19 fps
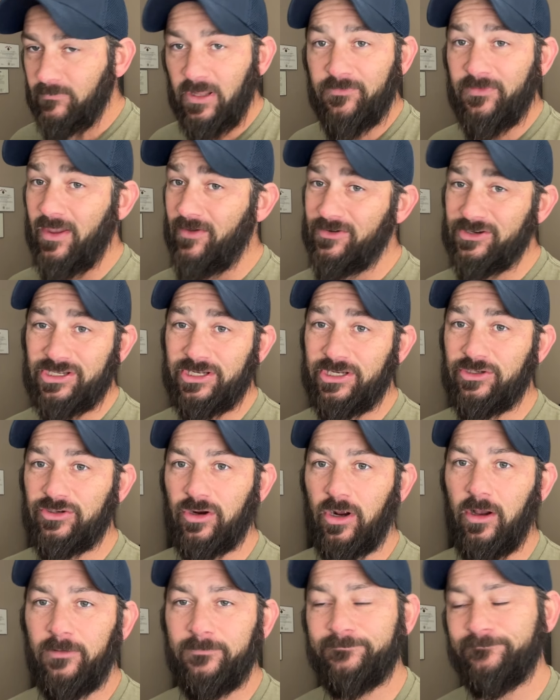if you have a shitty
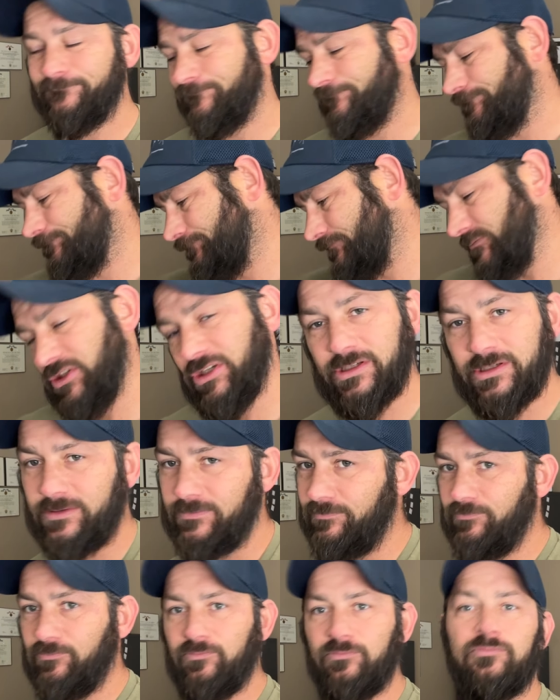draw, just
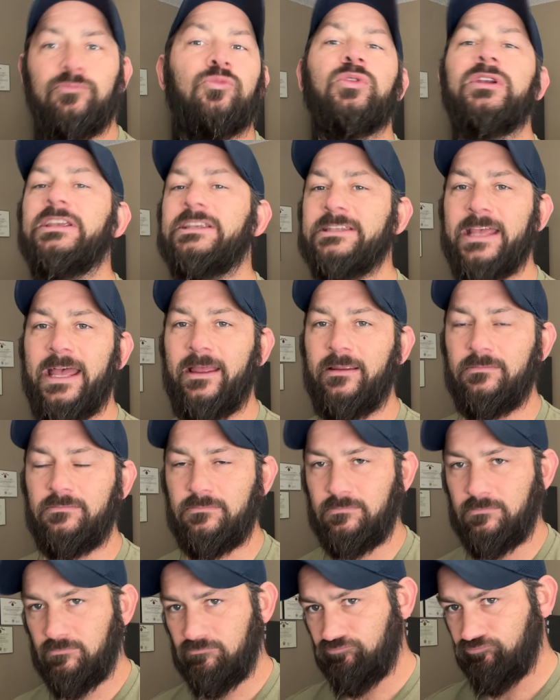reset.
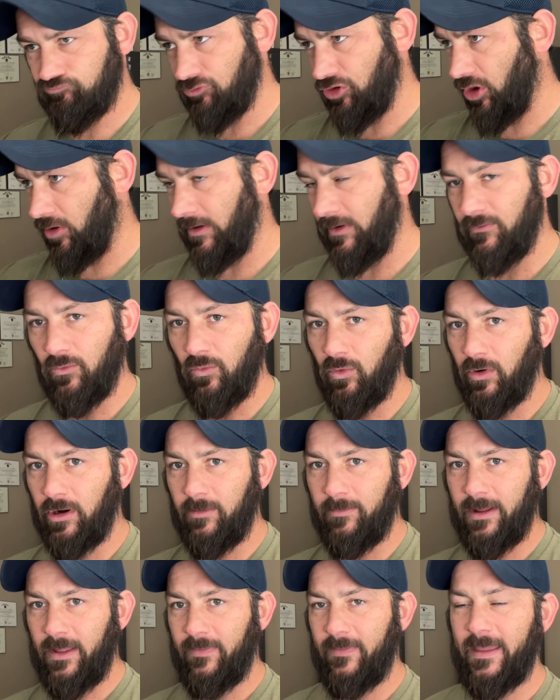Don't even worry
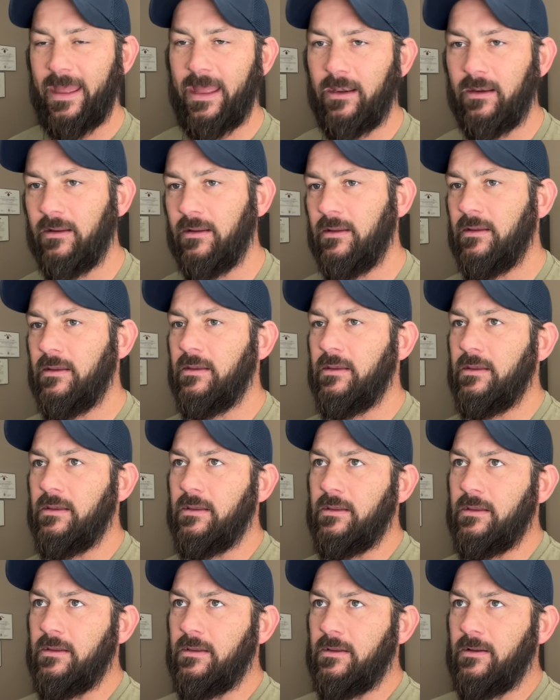about that.
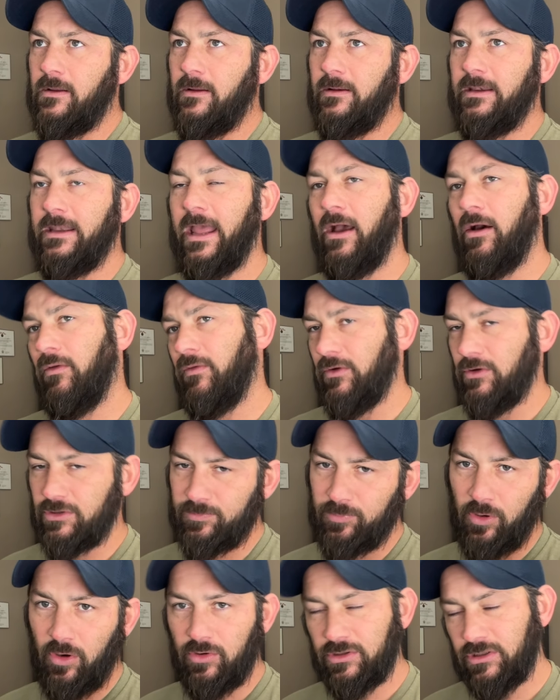Now, there's
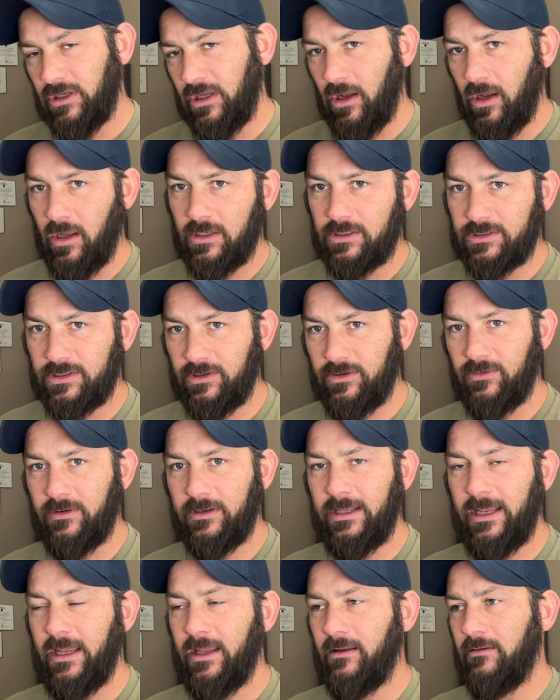pros and cons to doing
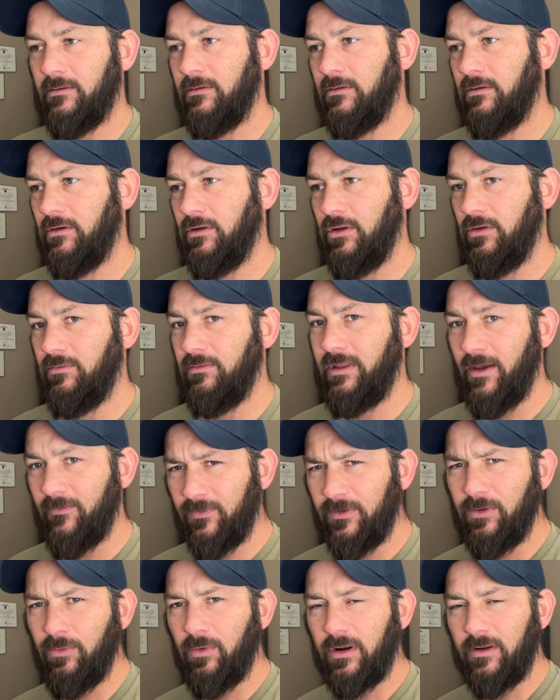that. You
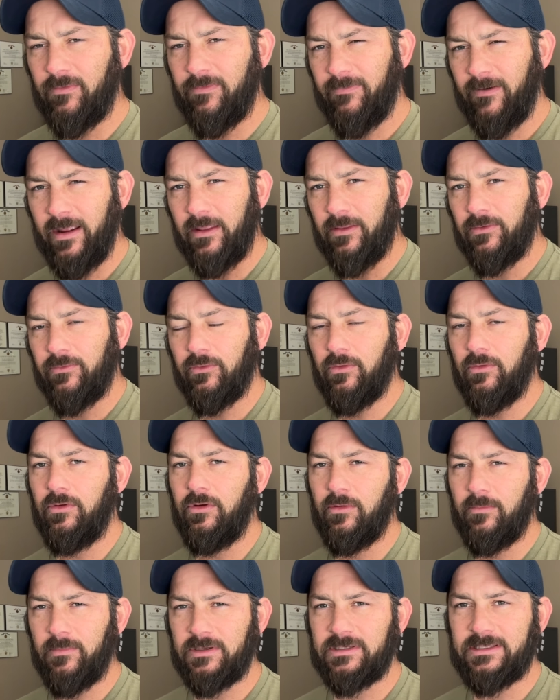definitely want to fight through
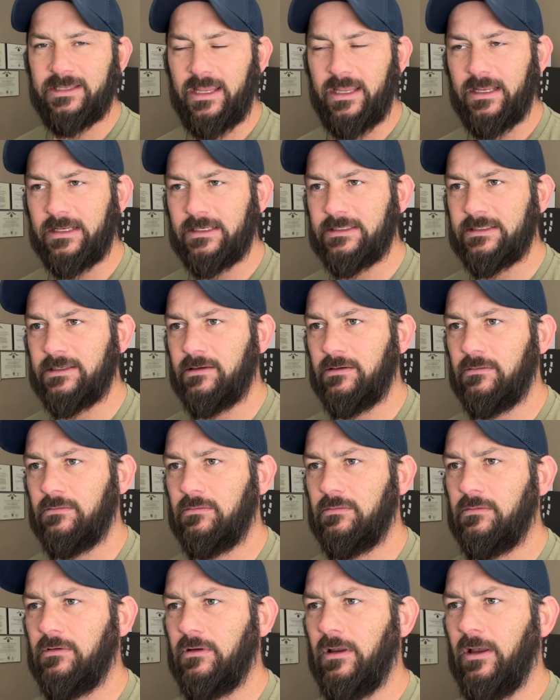your mistakes,
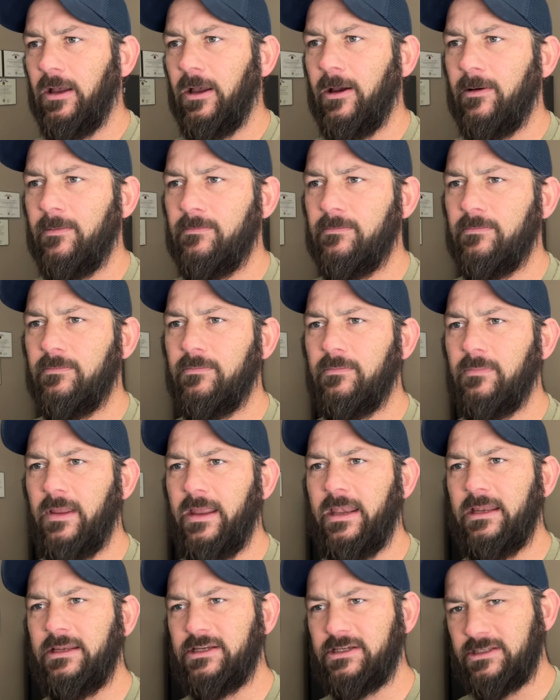and
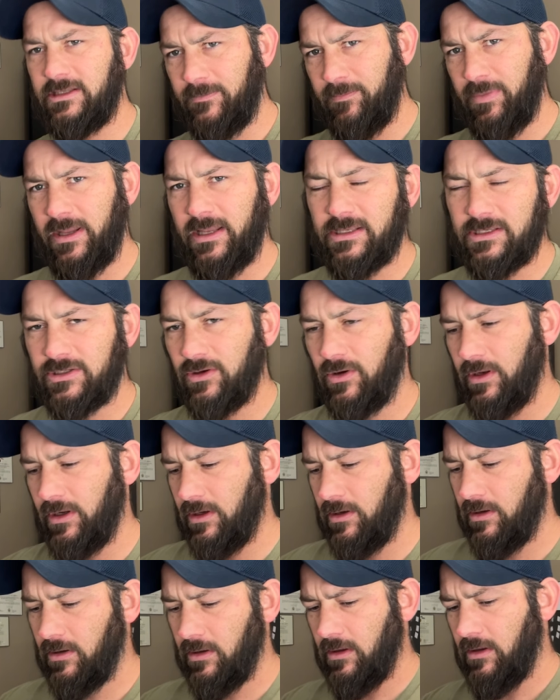it just depends on